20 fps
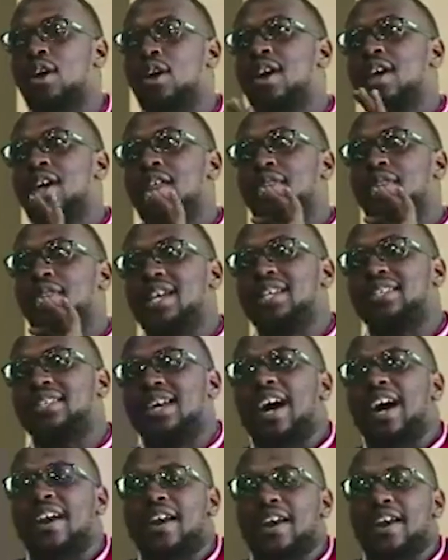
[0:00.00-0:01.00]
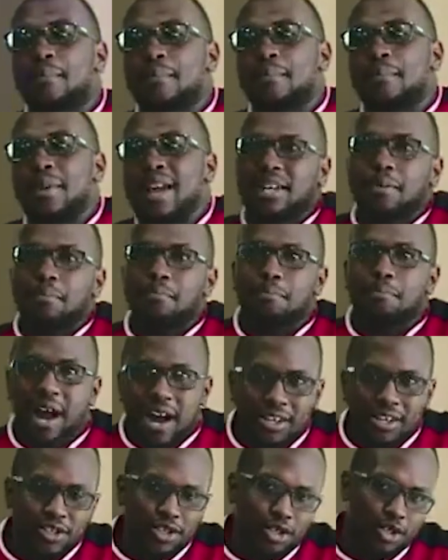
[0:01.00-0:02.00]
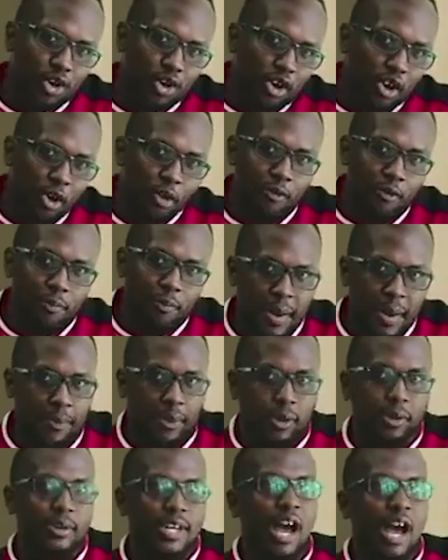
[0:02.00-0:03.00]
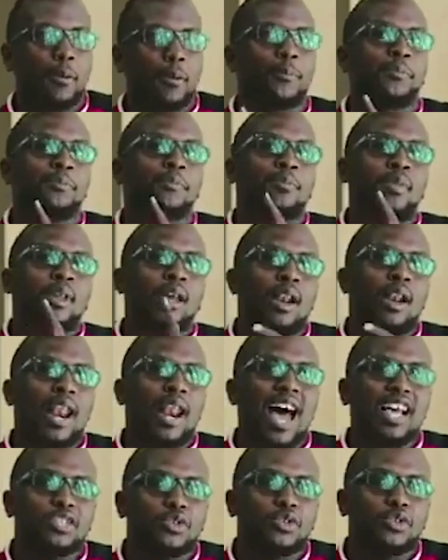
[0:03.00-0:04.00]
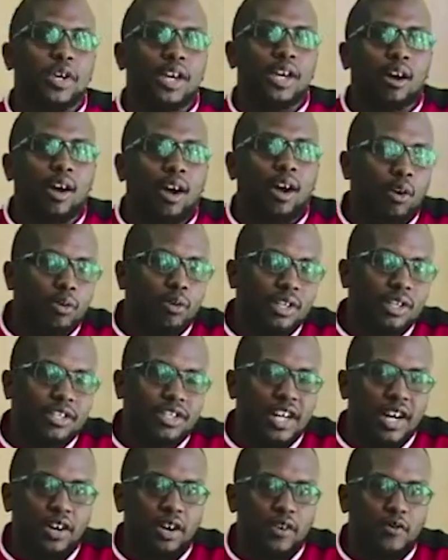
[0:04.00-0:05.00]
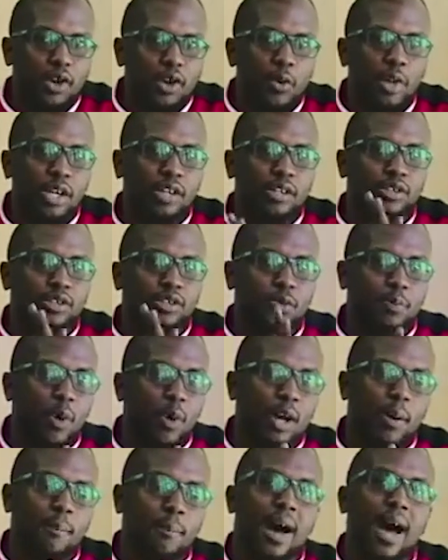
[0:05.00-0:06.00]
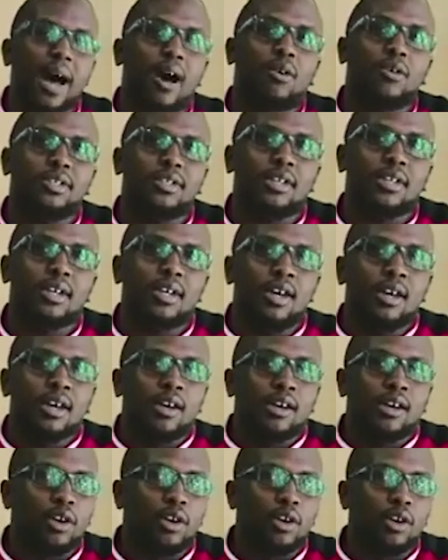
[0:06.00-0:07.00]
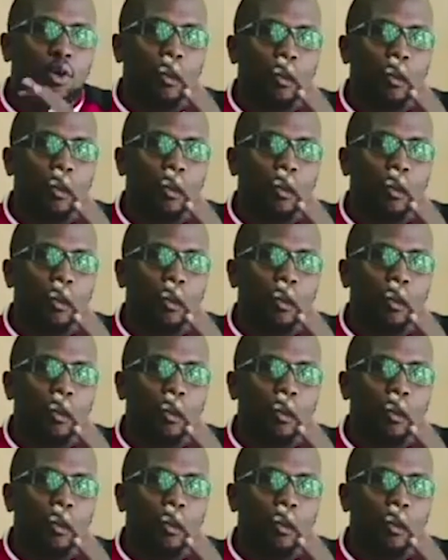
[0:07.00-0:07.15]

These are an amazing bunch of people. Now, last week on the Tech Review, we spoke about, you know,